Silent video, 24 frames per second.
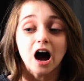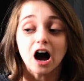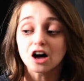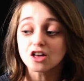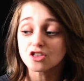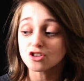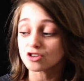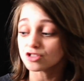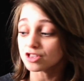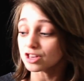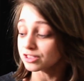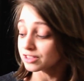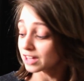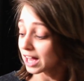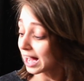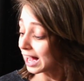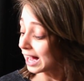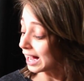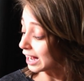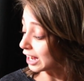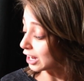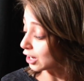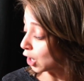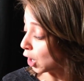Other than
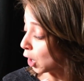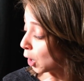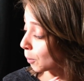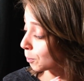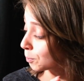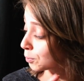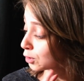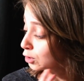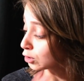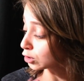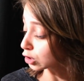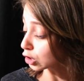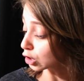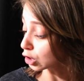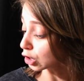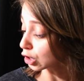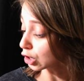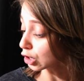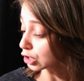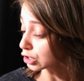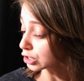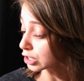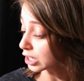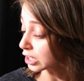that, I hope you
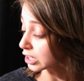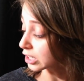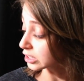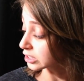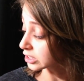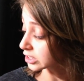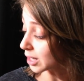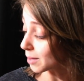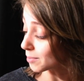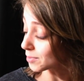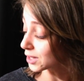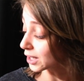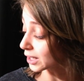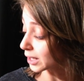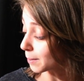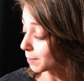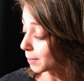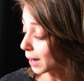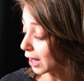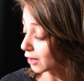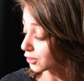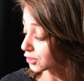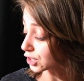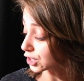learned something
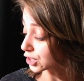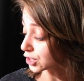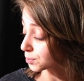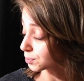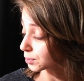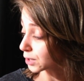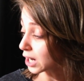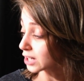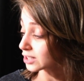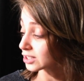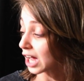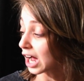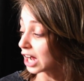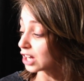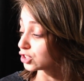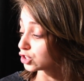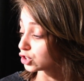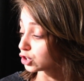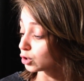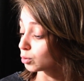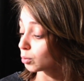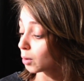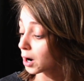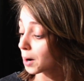about this press. I
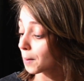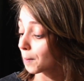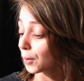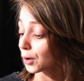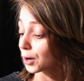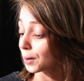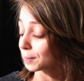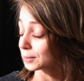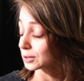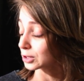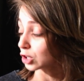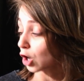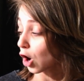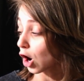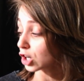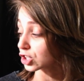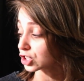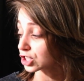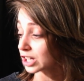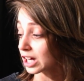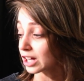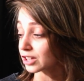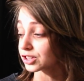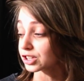do want to put a
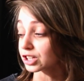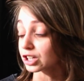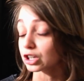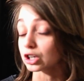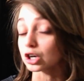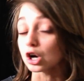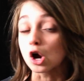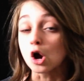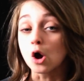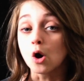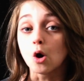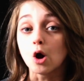precaution out there.